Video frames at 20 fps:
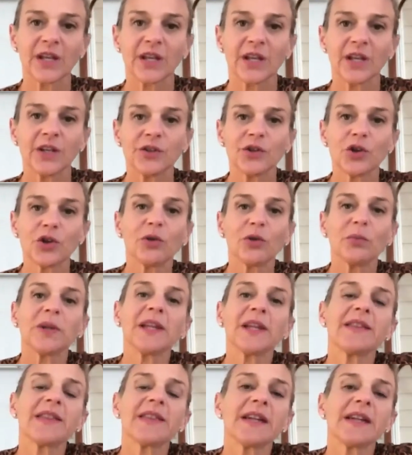
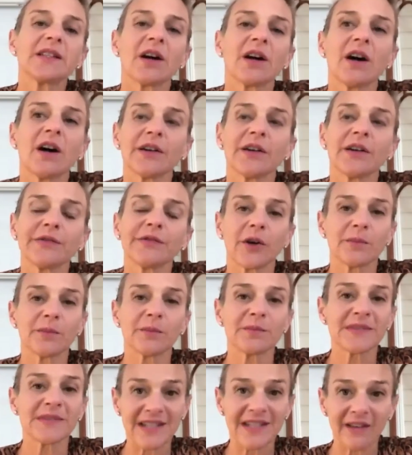Normally, mm. they die from
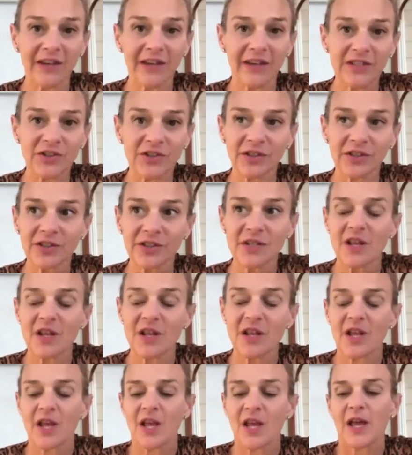starvation
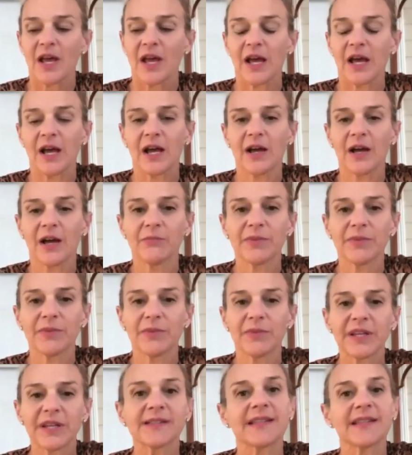um,
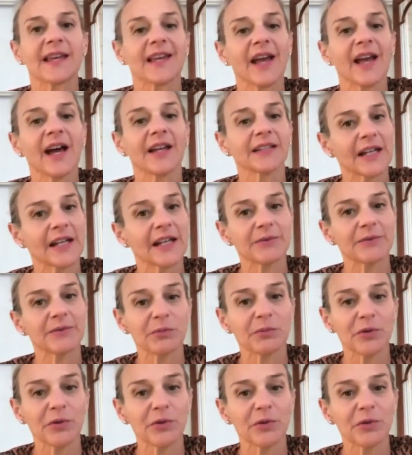because they can't get up to
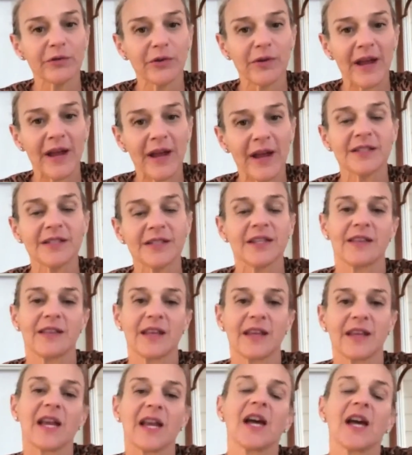move around.
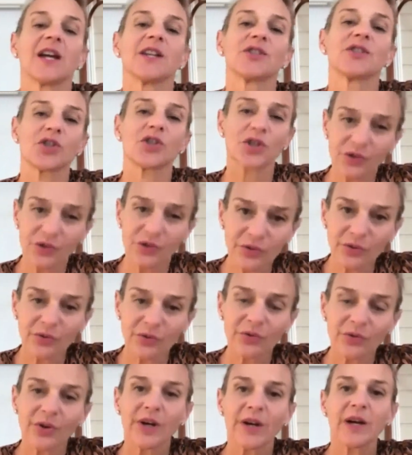They can't chew
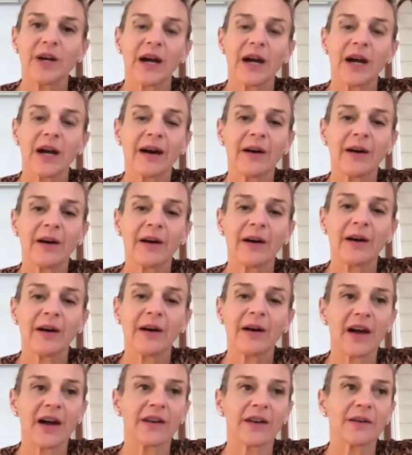uh,
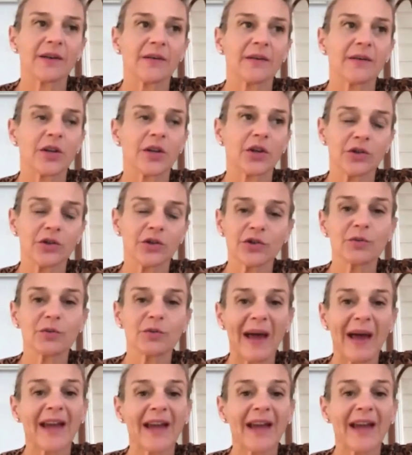without huge pain